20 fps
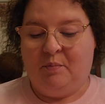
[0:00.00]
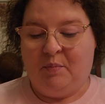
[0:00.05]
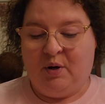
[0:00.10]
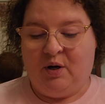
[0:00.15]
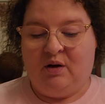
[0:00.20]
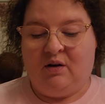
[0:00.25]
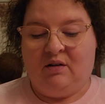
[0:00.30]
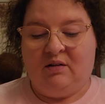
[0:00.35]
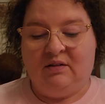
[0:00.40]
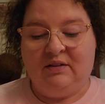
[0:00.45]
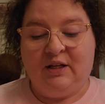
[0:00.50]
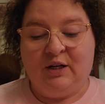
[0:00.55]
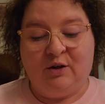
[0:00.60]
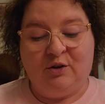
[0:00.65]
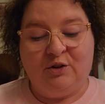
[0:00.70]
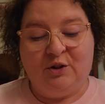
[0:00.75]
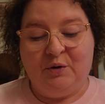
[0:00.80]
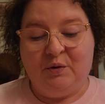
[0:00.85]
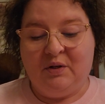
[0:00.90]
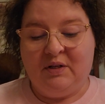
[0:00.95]
Paul
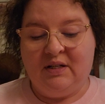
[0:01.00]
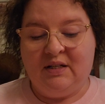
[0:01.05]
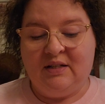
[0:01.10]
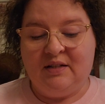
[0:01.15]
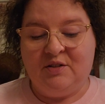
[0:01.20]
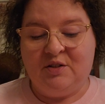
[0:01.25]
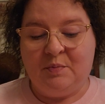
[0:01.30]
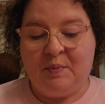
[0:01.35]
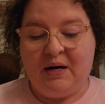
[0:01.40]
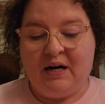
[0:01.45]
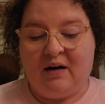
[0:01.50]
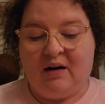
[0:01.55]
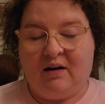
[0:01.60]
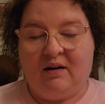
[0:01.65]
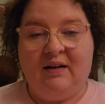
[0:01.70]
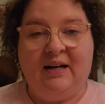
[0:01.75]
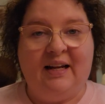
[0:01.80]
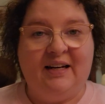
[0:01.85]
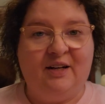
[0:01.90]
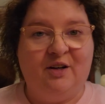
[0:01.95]
concluded in
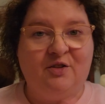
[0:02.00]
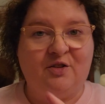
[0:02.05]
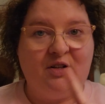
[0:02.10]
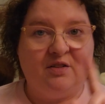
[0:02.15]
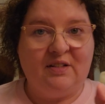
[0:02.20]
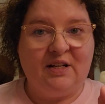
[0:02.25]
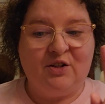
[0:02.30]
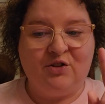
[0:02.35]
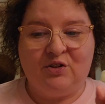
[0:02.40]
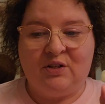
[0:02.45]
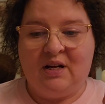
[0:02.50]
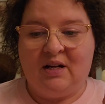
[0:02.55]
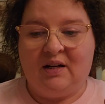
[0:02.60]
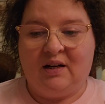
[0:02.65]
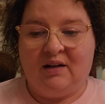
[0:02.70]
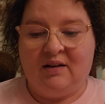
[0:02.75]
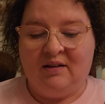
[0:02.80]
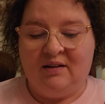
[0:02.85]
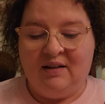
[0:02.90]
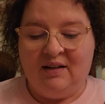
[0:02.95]
despair, and here's our section
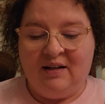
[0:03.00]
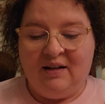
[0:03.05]
heading: